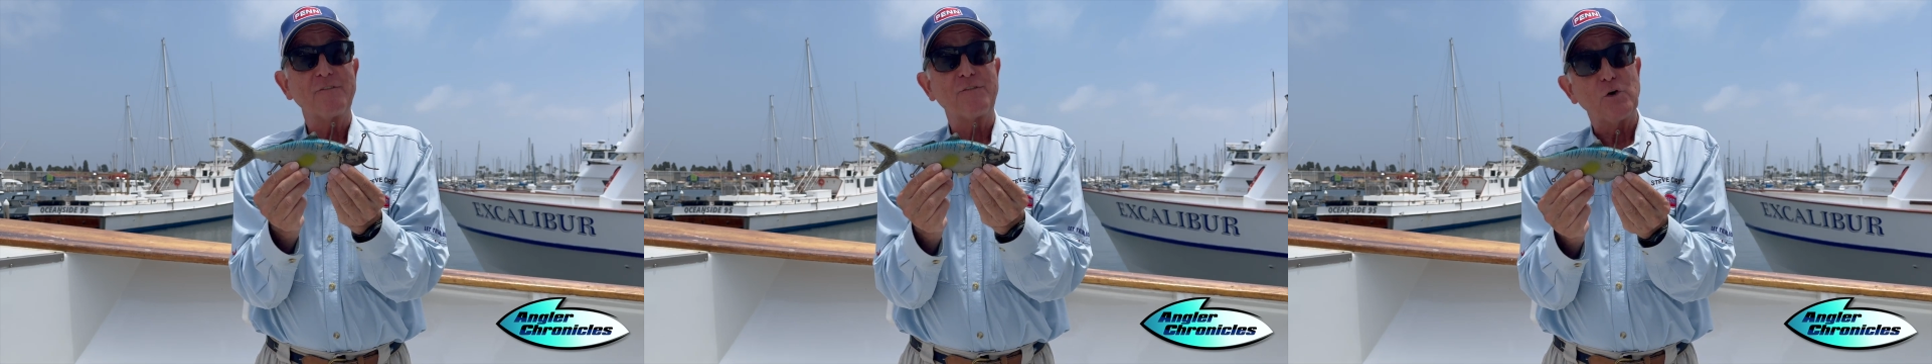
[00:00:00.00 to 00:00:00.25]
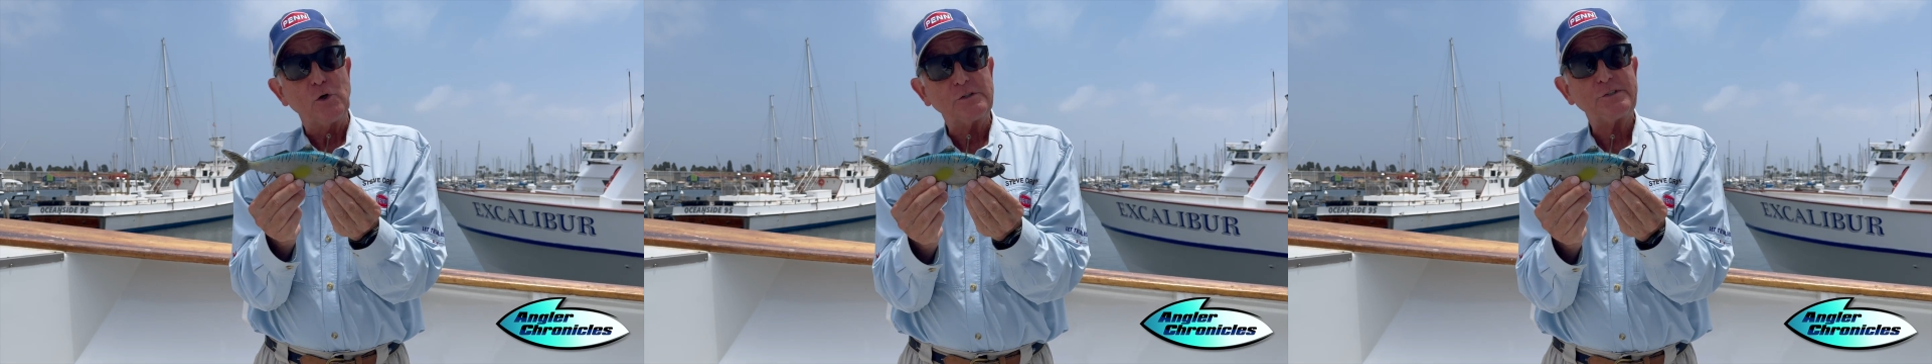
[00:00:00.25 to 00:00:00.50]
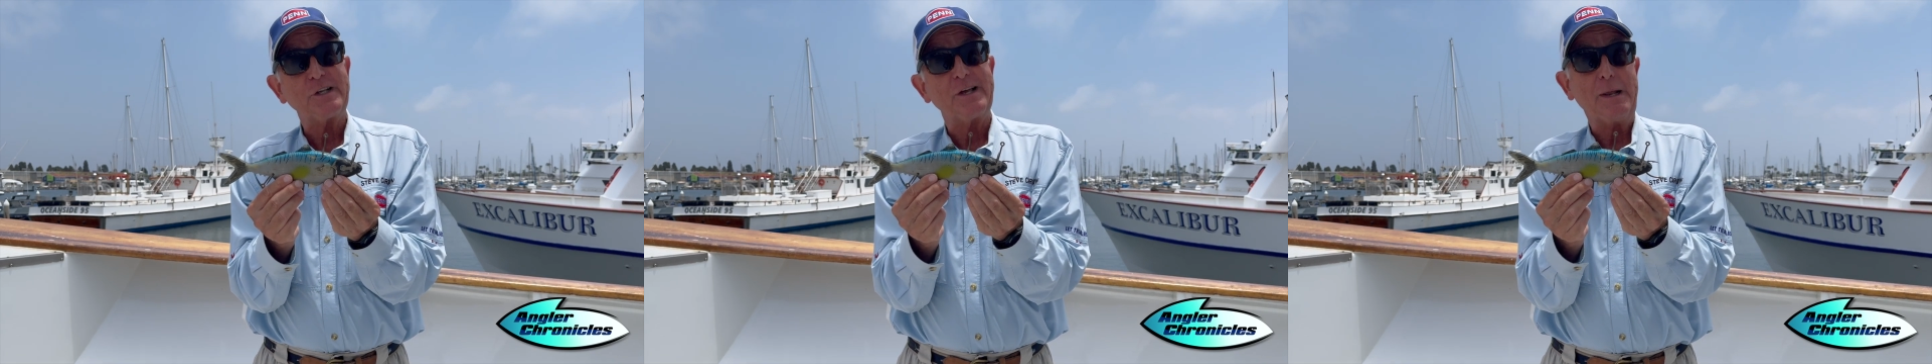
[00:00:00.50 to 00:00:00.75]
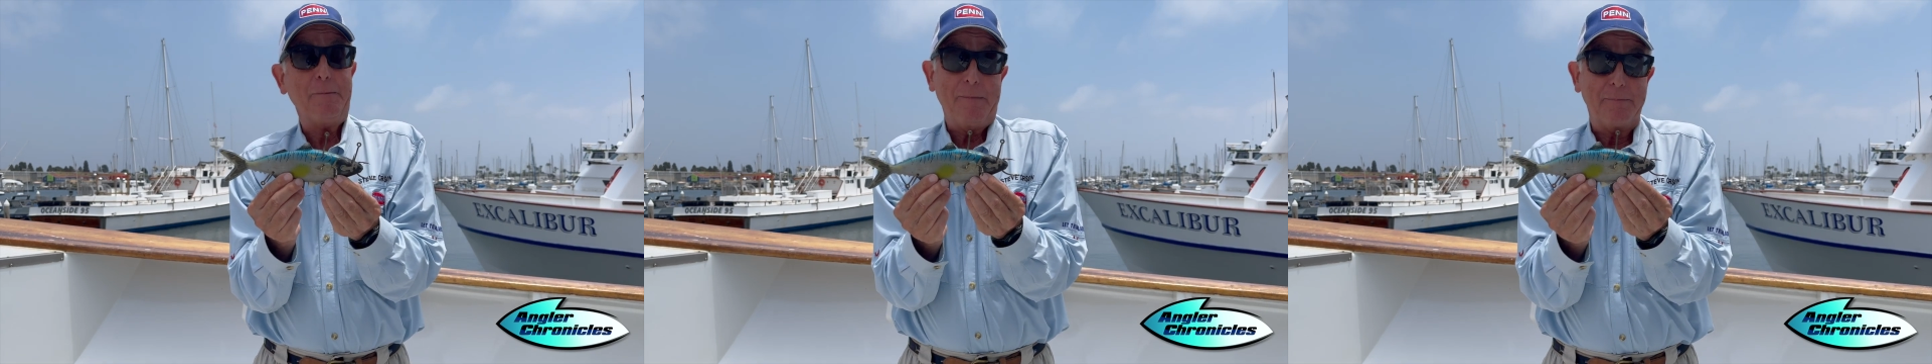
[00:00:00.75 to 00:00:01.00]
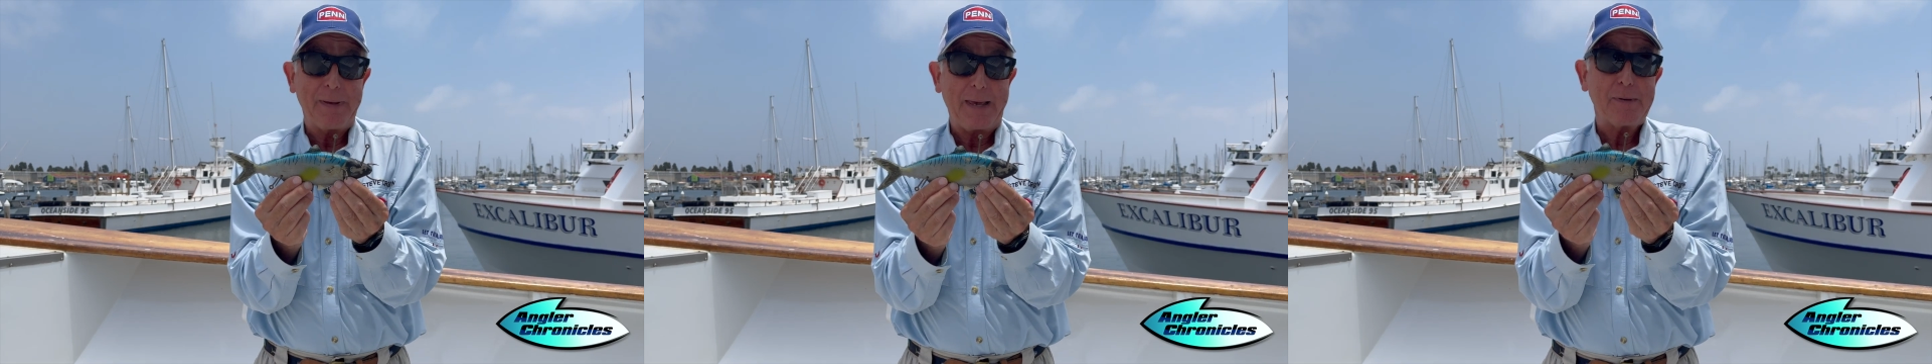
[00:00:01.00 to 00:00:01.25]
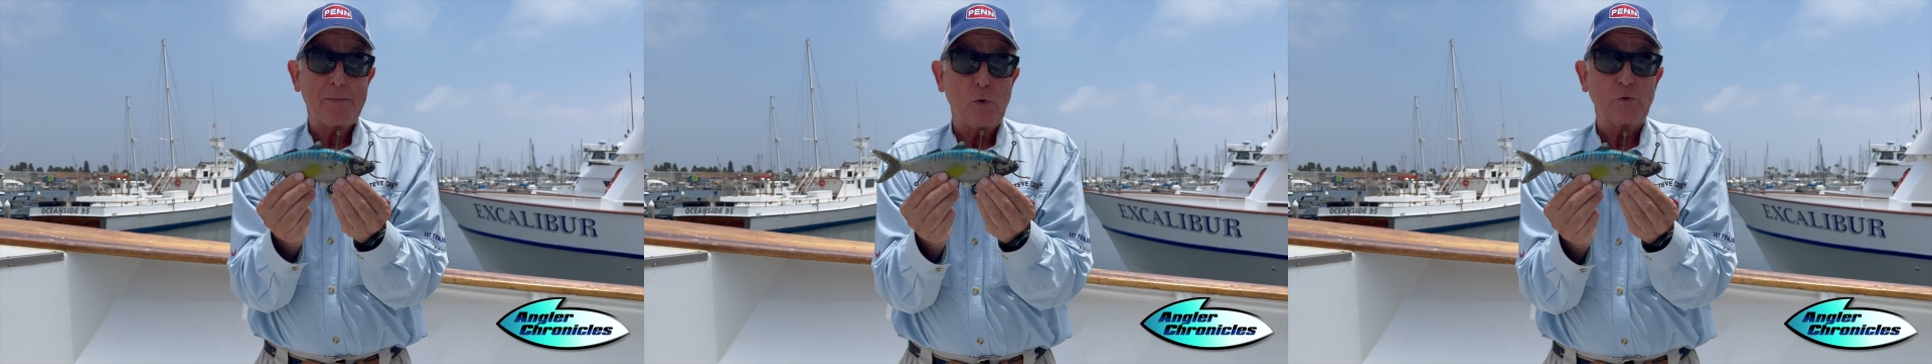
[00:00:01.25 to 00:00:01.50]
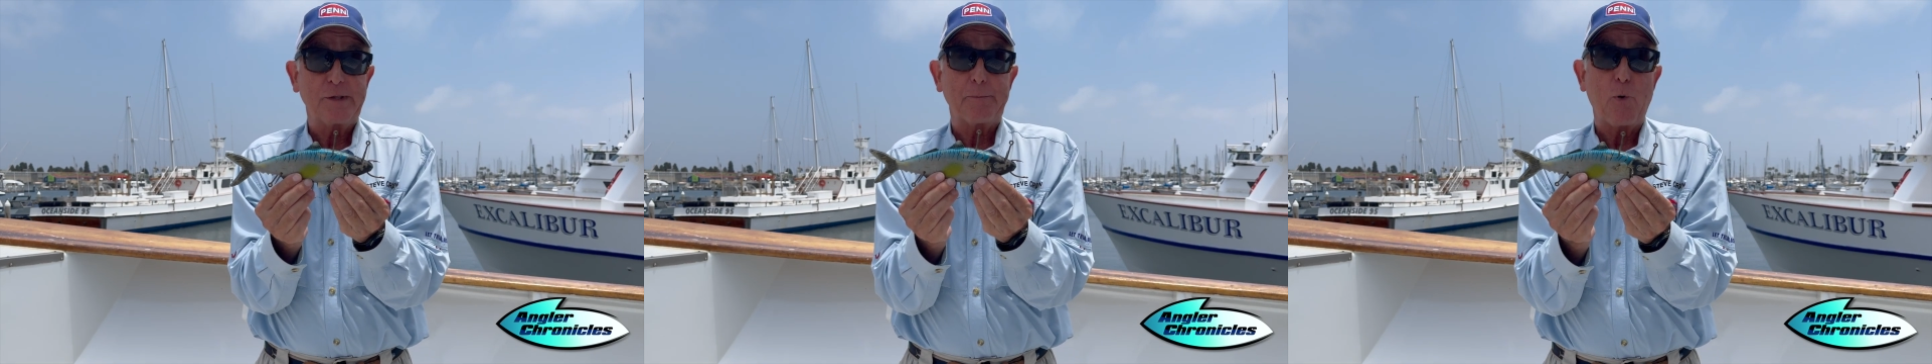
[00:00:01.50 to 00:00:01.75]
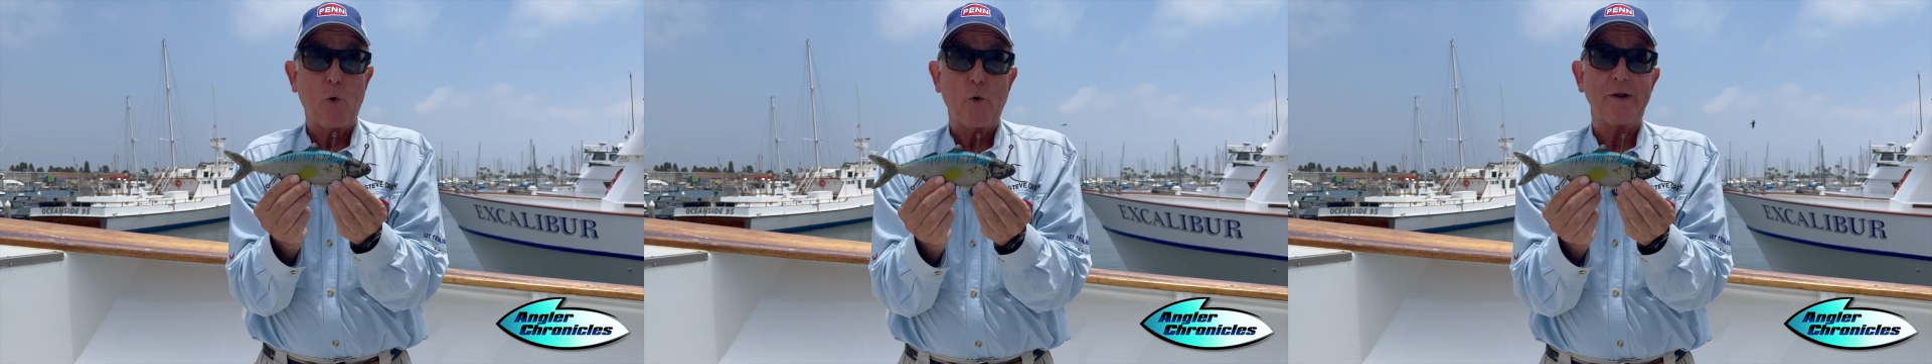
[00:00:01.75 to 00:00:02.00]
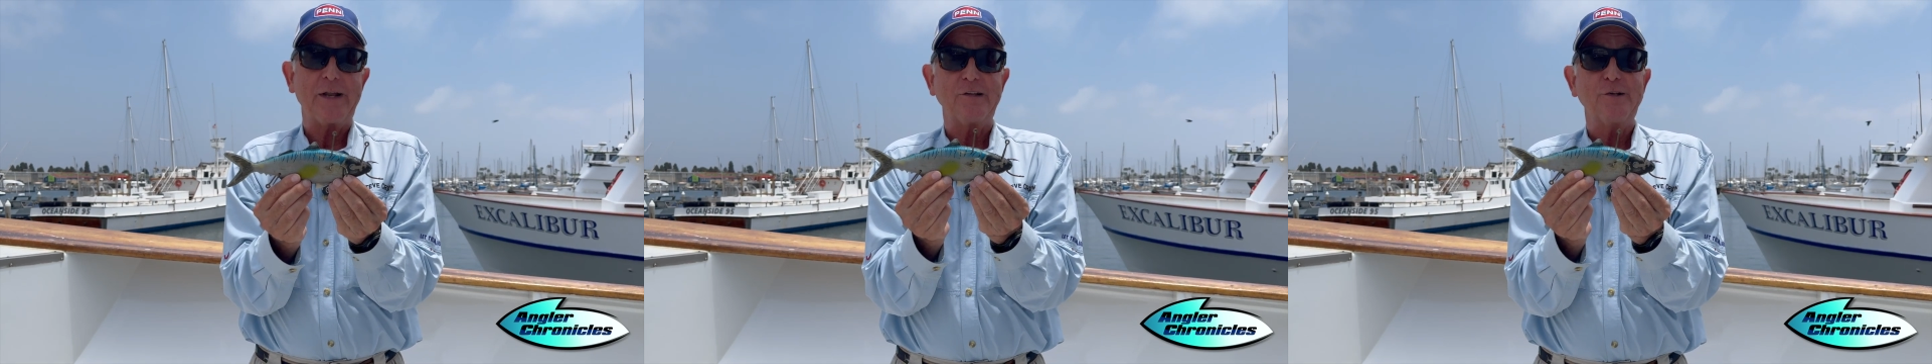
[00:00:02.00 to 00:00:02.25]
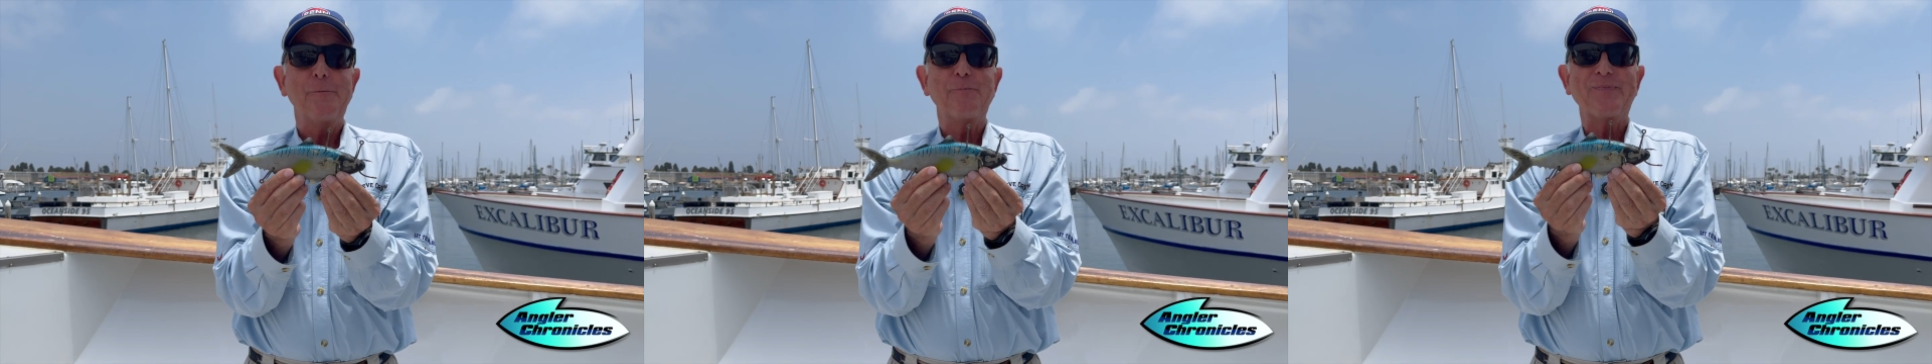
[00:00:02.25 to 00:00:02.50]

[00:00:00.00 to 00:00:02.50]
First, and maybe most important, is